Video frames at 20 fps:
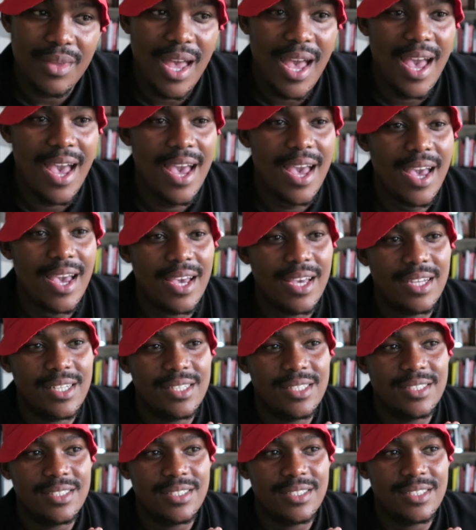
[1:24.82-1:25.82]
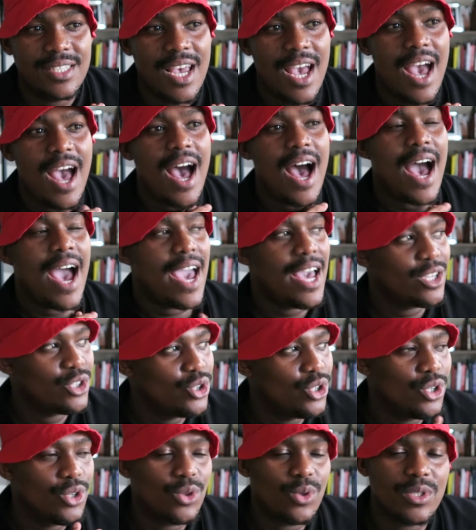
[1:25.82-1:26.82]
and I
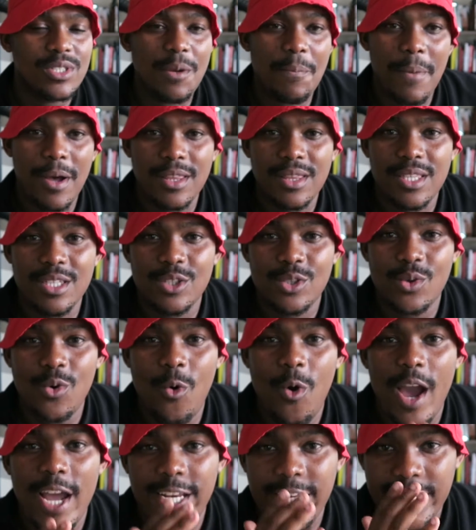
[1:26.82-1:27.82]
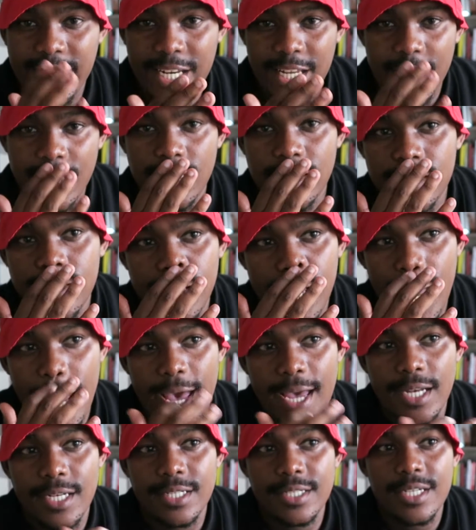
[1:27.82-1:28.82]
actually thought about this quite late
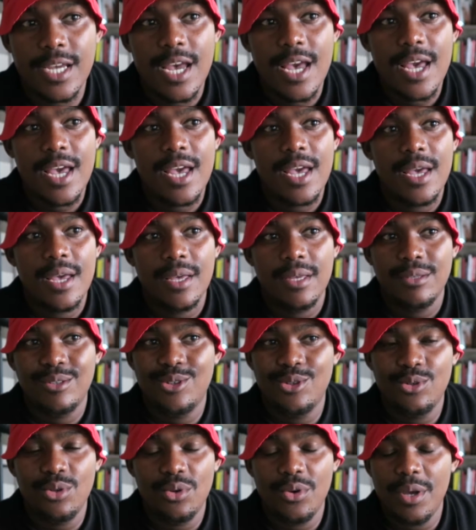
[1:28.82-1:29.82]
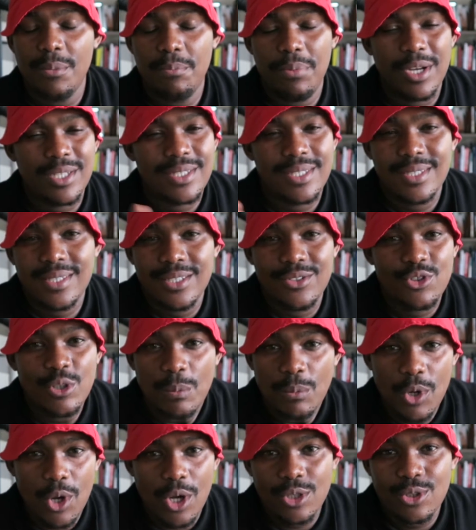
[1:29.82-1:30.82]
and you know imposter
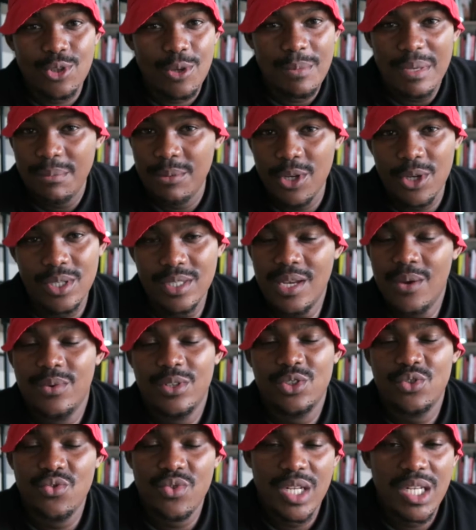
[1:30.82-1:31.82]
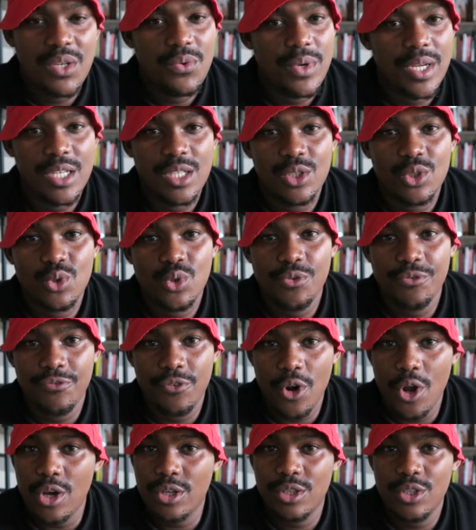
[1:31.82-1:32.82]
syndrome got to me because i was really ready to
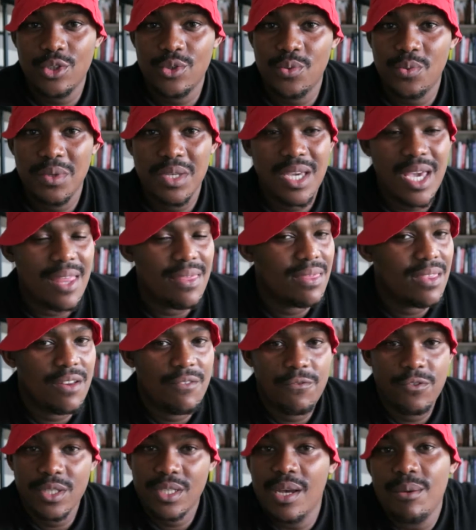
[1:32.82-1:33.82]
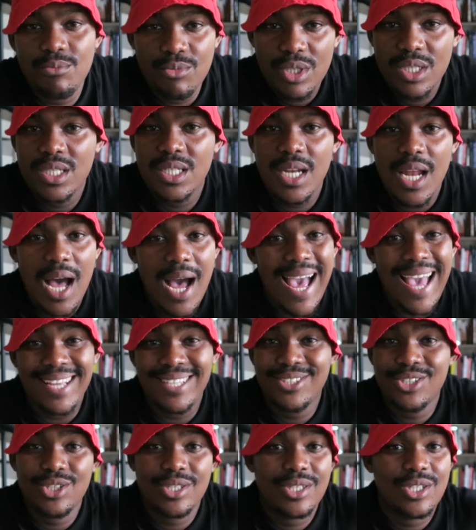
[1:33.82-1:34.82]
vlog this week and then for some reason i
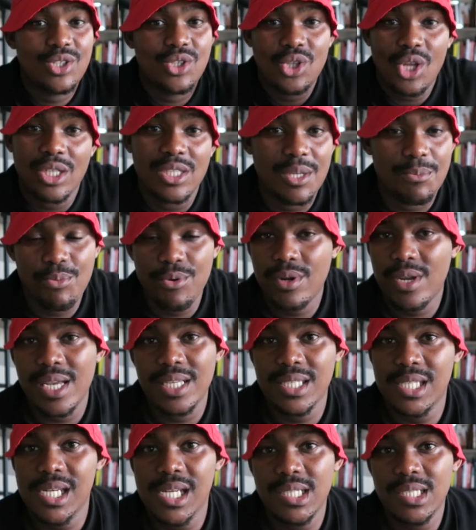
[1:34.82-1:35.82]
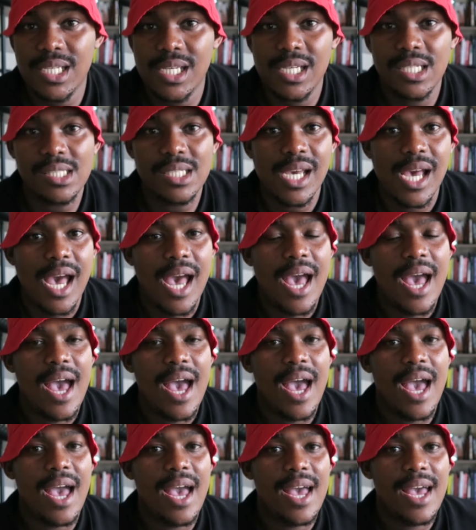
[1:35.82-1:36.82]
just started procrastinating it
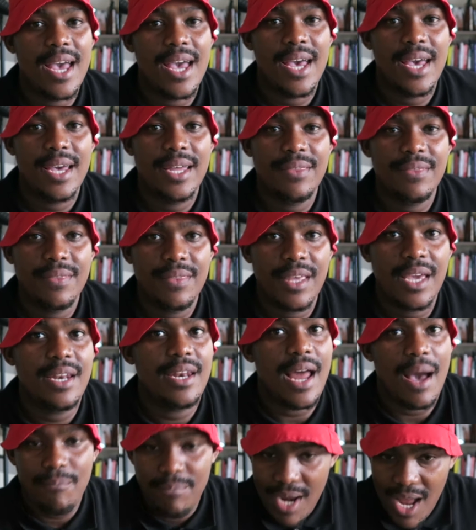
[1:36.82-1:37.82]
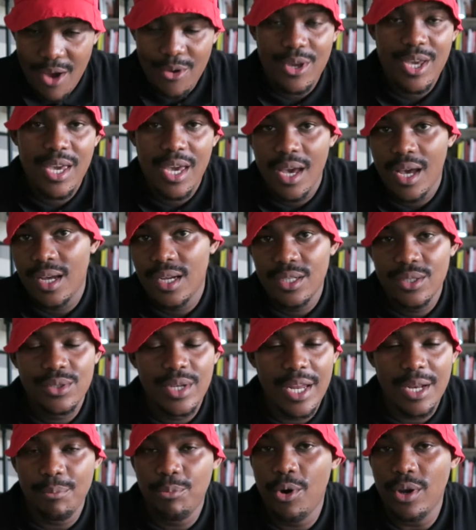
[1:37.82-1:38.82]
and then i'm now here
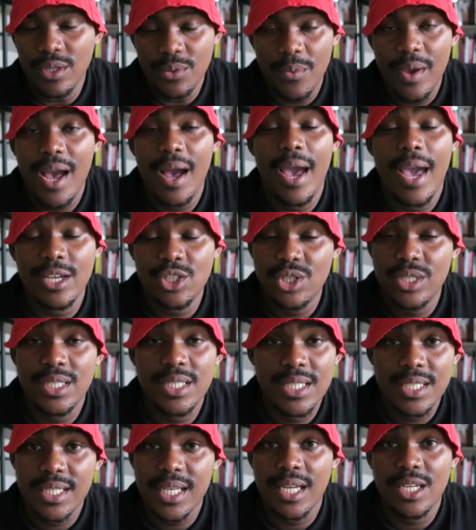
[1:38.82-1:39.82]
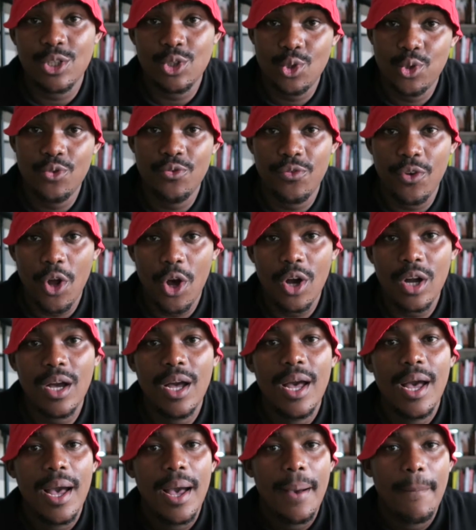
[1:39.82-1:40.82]
at a point where i actually decided to vlog
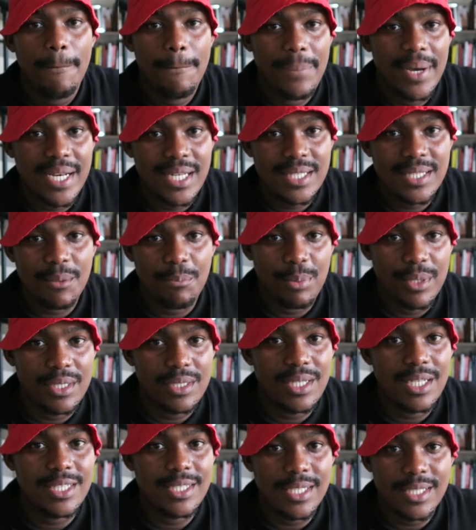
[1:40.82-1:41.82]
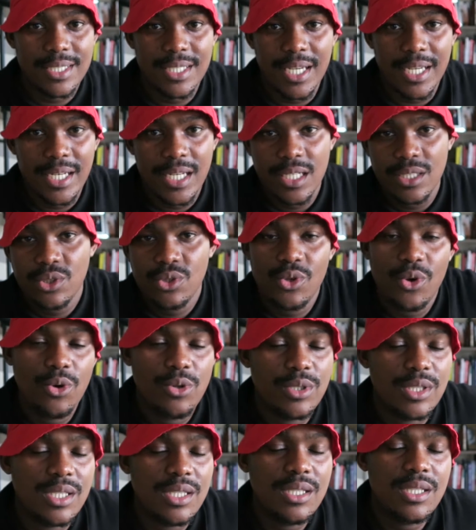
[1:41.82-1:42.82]
but it's a bit it's a day late
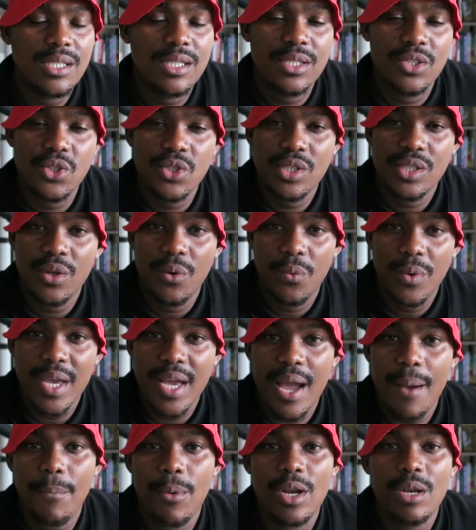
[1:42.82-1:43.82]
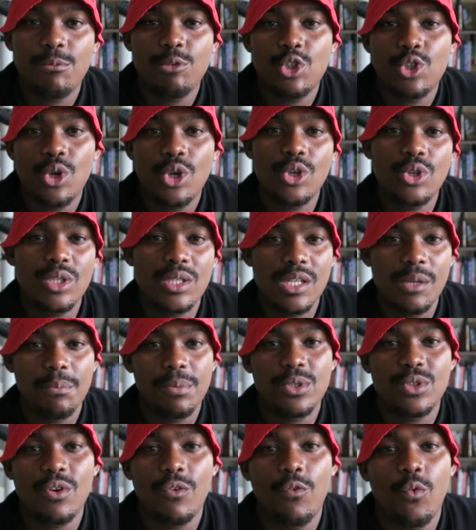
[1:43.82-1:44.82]
so since it's just a week i'm going to be showing you
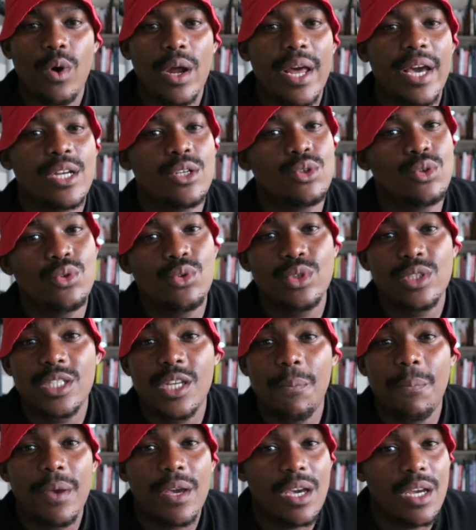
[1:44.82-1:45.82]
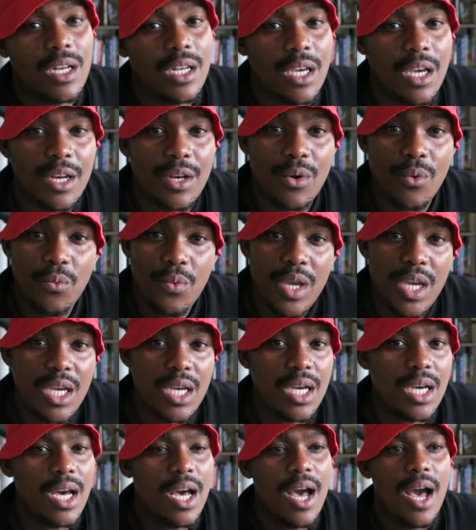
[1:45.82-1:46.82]
snippets of what i do typically in a
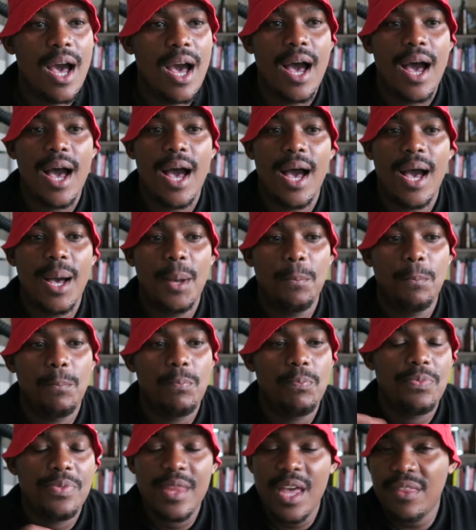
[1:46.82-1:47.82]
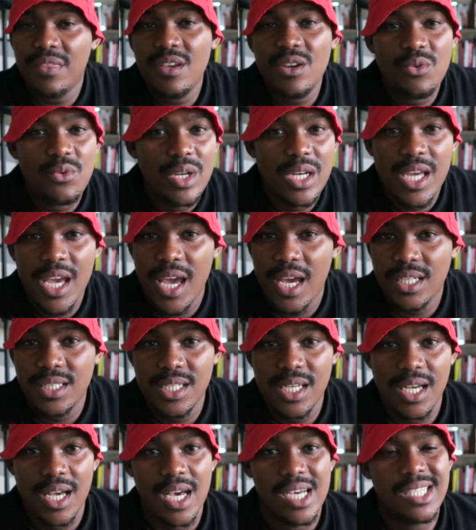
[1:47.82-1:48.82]
week um, nothing really
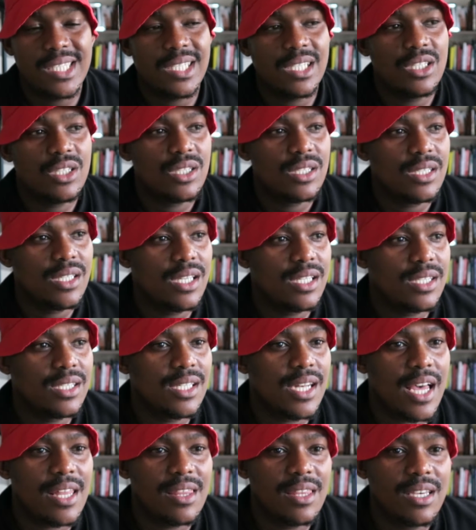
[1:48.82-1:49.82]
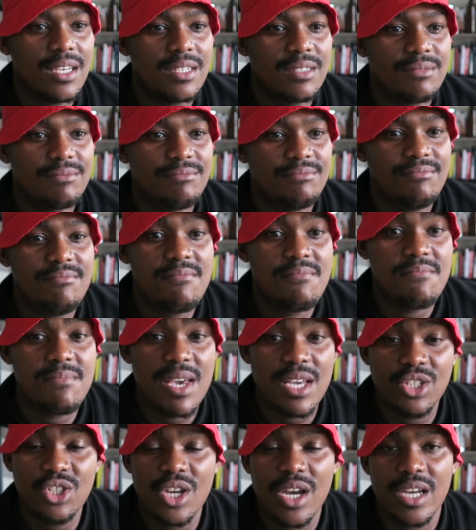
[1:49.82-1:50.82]
hectic guys it's it's nothing
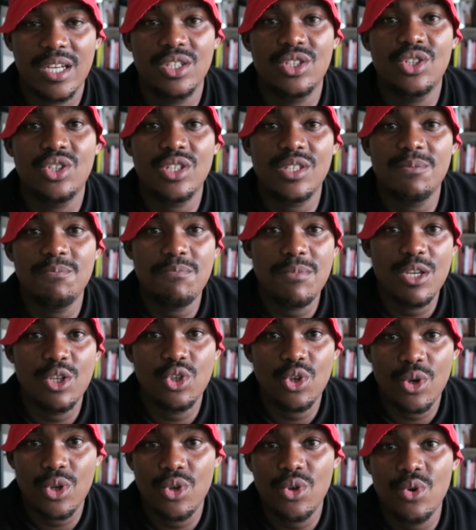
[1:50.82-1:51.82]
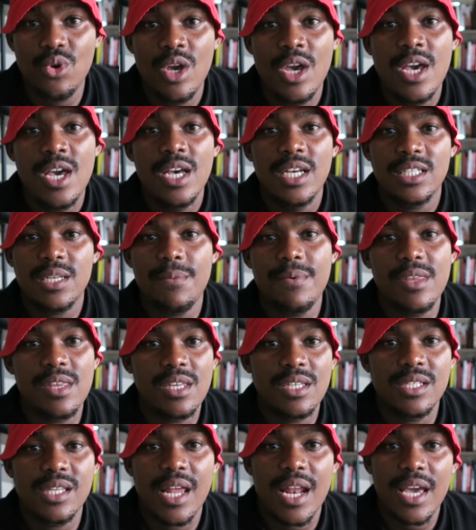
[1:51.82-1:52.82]
major it's just me showing you some of the
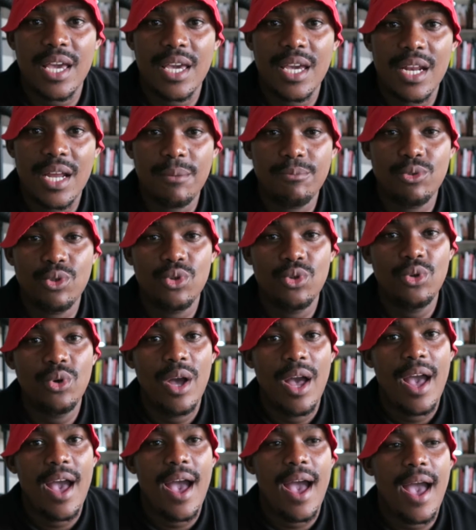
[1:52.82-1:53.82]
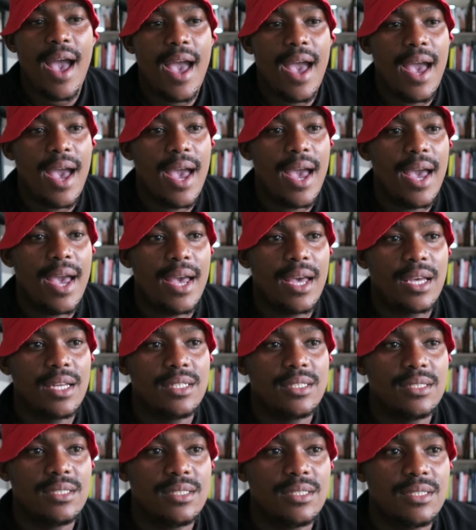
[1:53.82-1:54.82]
things that i get up to
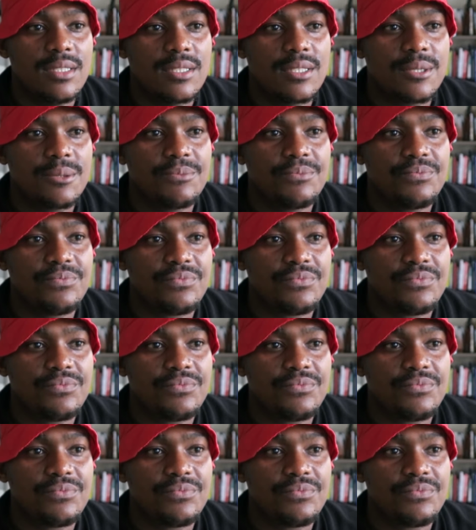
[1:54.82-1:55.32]
and